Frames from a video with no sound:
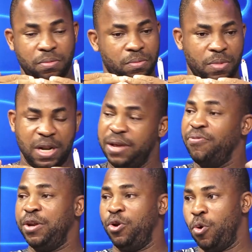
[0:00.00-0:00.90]

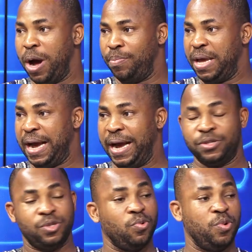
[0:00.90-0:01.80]
leaving no one behind.
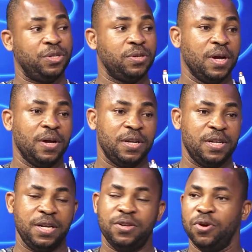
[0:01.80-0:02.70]
So we
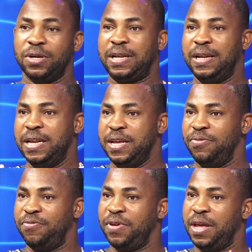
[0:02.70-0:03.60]
need not leave
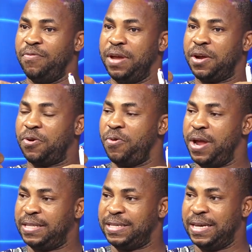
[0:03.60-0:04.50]
even creators,